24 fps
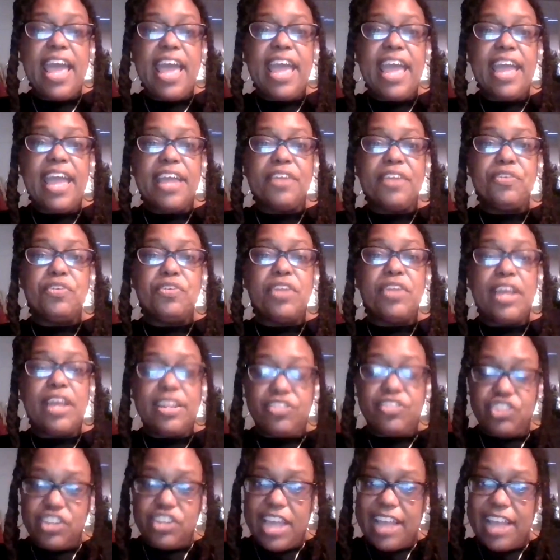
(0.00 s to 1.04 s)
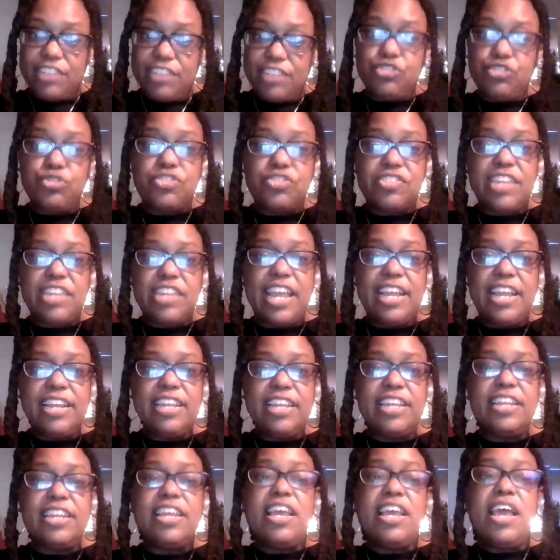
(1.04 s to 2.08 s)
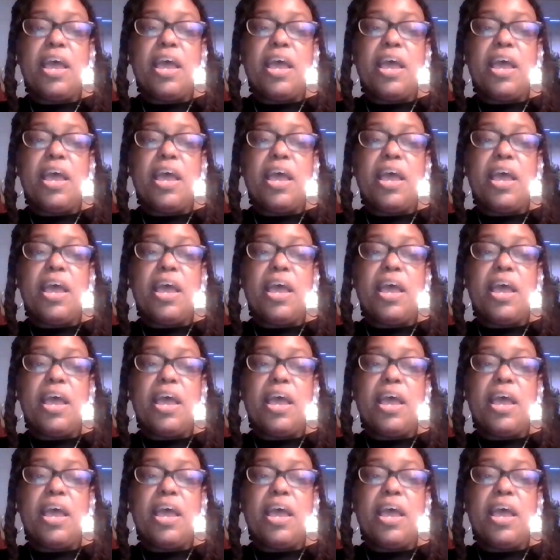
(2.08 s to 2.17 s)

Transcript: And as you stated,